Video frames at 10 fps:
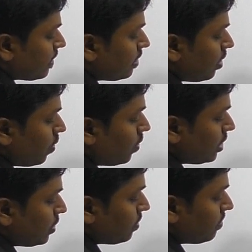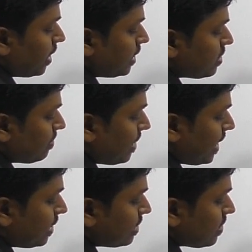the whole cube, right? So
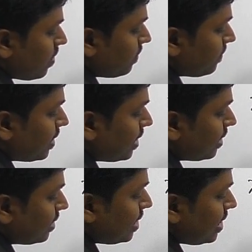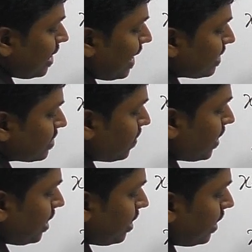minus of
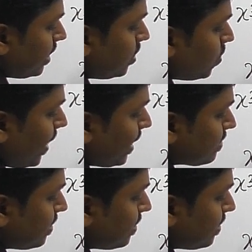3xy into x